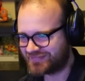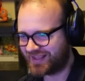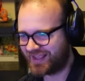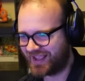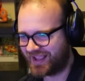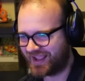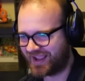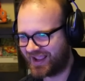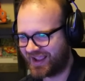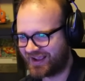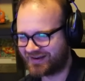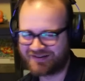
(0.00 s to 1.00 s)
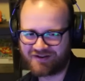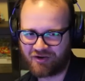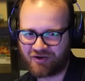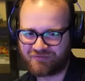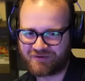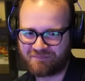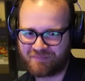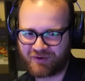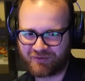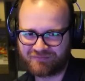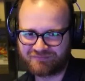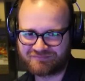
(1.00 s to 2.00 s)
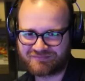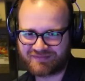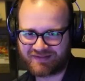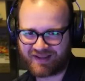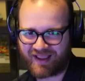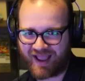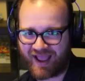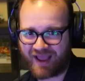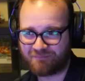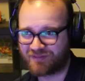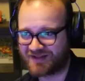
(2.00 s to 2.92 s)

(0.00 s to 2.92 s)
And a Nova to boot. God